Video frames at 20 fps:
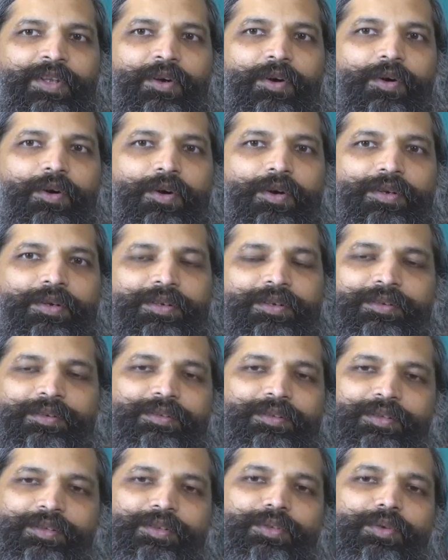or
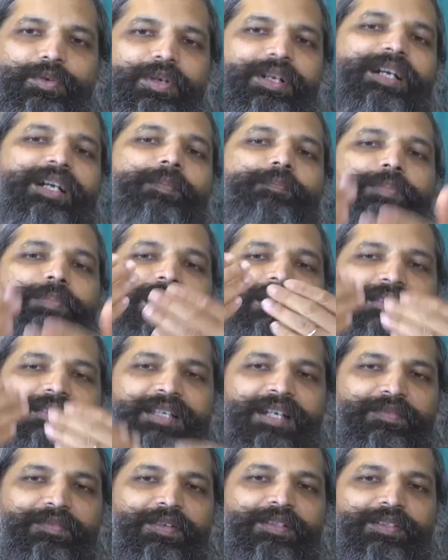you
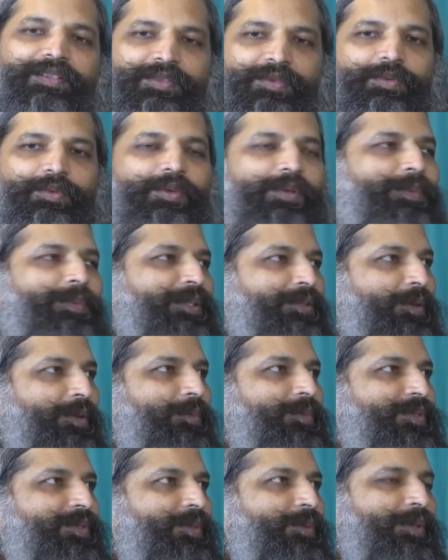compensate for the school with
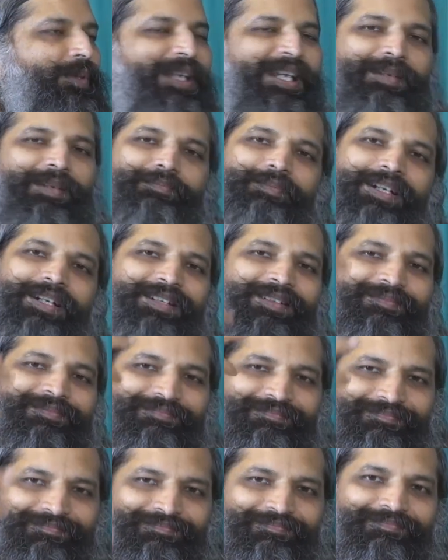homeschooling, but
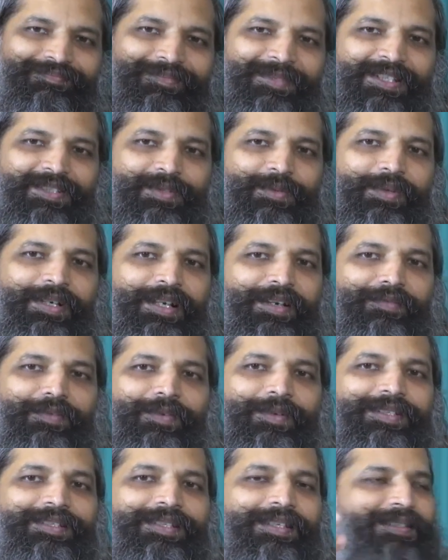the school
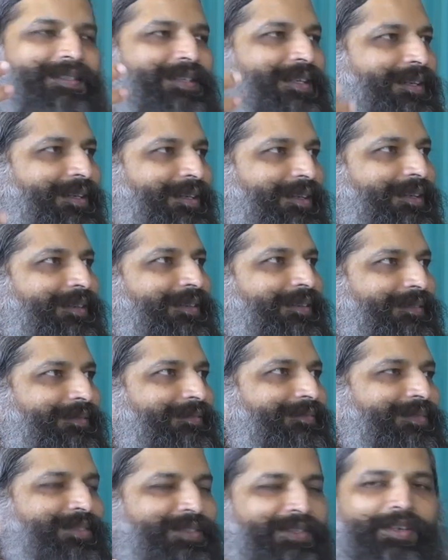influence is still
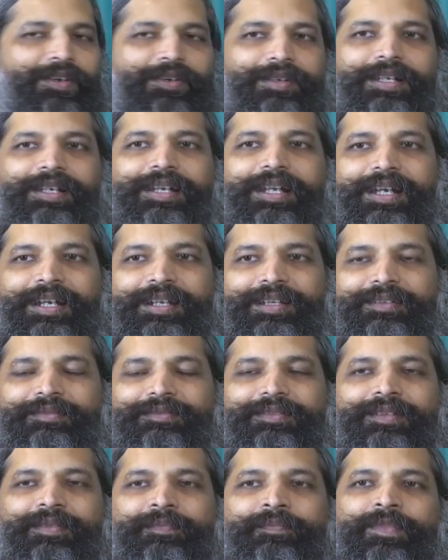strongly
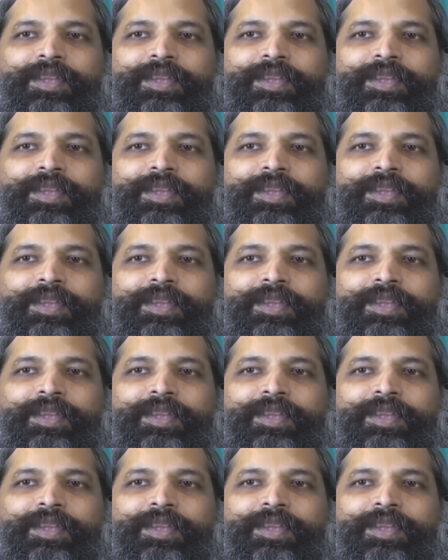negative,